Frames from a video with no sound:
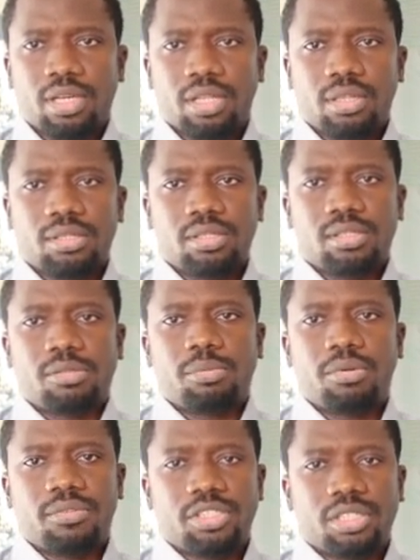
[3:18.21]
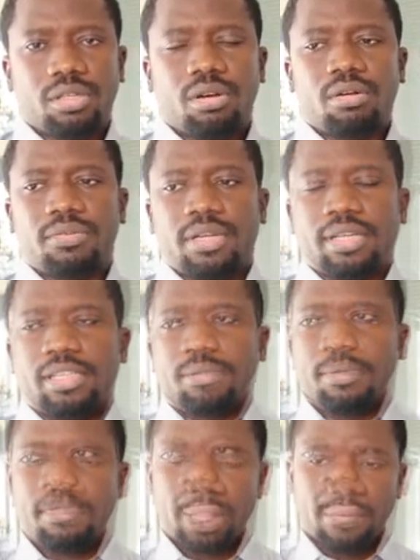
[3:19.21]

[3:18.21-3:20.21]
under the supervision of an expert.